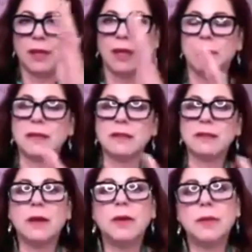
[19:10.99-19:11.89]
because
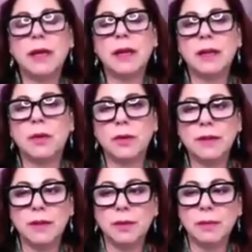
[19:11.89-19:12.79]
that way when I go in
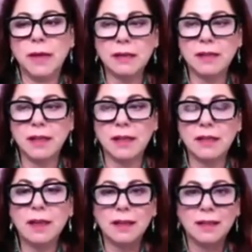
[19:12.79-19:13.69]
there and meditate,
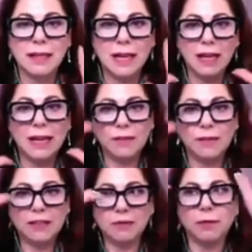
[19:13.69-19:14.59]
I'll have a
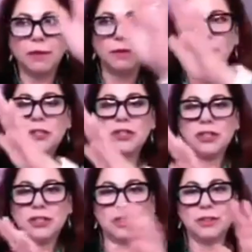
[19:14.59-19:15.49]
different vision
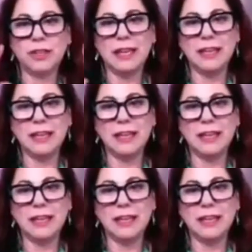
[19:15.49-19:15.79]
to look at it.